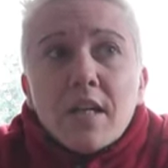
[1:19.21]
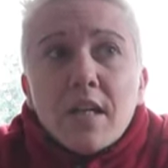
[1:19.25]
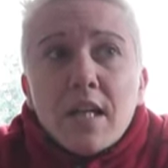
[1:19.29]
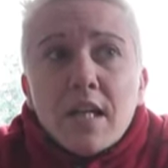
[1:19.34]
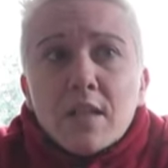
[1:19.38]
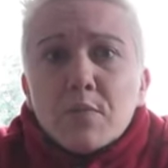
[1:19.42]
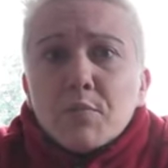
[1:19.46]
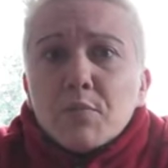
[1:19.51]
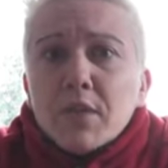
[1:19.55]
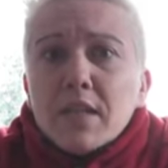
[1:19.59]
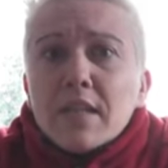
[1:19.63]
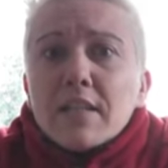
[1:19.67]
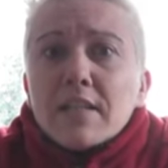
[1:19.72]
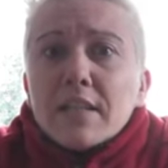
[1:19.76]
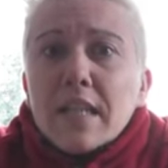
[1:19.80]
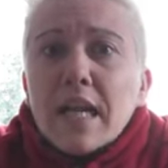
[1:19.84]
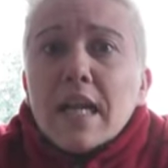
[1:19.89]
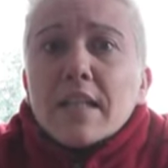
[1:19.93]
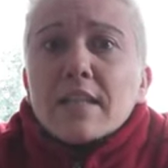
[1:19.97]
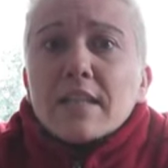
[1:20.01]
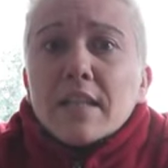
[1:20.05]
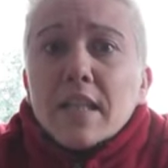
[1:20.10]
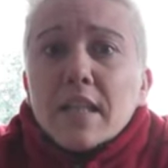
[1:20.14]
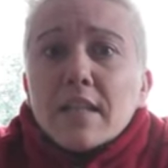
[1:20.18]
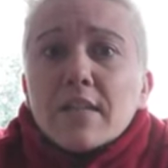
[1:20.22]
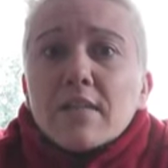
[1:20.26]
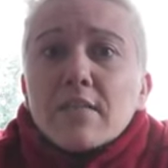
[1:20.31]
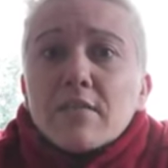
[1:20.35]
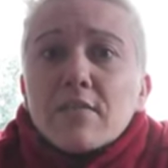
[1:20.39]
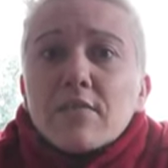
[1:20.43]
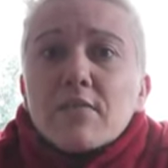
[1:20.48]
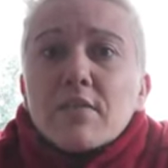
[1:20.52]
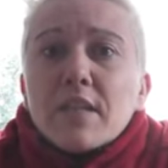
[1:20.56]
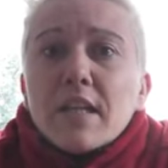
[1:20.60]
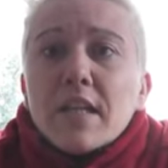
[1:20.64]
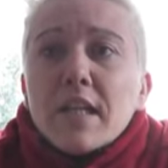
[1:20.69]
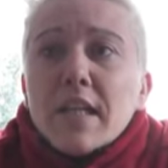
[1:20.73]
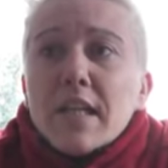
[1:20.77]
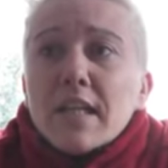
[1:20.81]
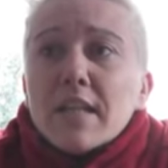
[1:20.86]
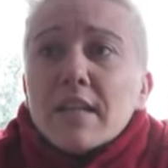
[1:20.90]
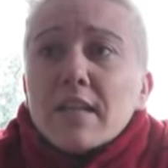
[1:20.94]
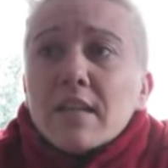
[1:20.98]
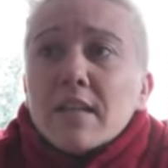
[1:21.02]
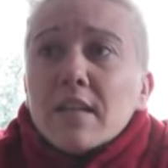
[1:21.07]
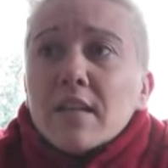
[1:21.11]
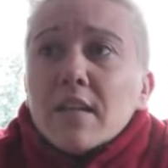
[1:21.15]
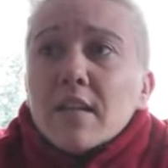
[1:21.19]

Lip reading: is pretty saddening, really,